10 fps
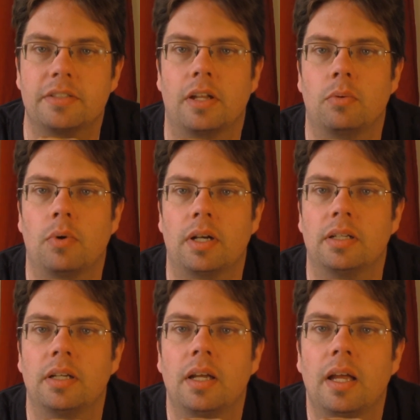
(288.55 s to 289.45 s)
I don't want to
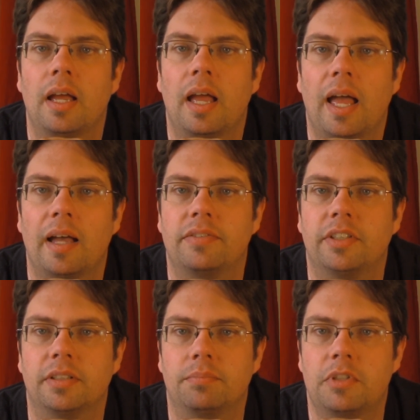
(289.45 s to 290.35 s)
have to,